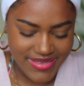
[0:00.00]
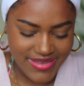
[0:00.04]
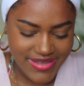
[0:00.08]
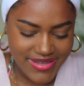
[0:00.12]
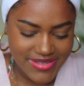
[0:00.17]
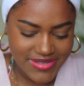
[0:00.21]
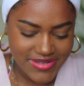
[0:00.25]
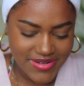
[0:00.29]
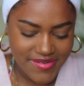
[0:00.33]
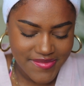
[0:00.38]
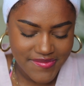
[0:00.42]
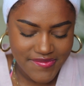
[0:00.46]

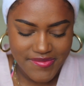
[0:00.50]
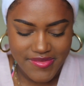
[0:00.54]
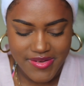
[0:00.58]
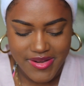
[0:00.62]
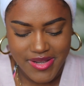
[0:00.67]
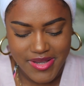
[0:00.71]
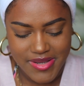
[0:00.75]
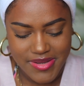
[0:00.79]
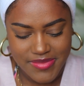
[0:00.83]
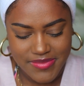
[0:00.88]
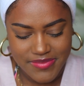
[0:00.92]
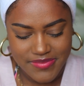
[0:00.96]
These are
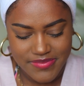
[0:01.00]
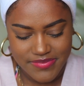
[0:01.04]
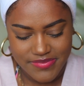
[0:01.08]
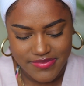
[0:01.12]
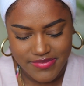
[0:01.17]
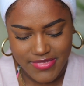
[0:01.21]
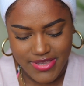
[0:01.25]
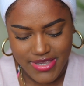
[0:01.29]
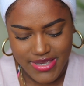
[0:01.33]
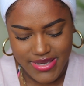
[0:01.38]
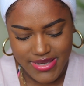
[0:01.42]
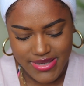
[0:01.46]
from
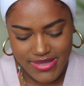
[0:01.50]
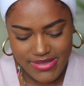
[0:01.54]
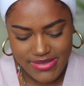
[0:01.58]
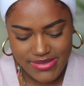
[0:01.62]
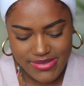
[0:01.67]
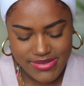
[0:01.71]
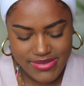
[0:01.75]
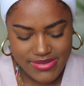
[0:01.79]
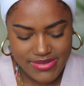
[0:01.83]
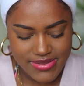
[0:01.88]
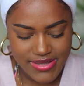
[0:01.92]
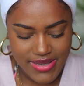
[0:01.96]

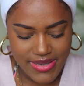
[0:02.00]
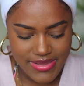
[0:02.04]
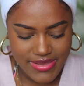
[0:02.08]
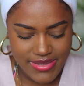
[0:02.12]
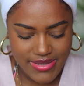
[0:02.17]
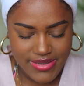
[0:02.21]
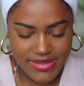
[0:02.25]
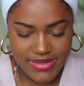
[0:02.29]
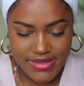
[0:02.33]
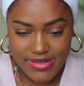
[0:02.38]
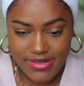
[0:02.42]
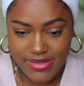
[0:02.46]
Kiss, I
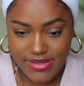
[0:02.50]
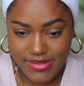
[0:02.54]
think.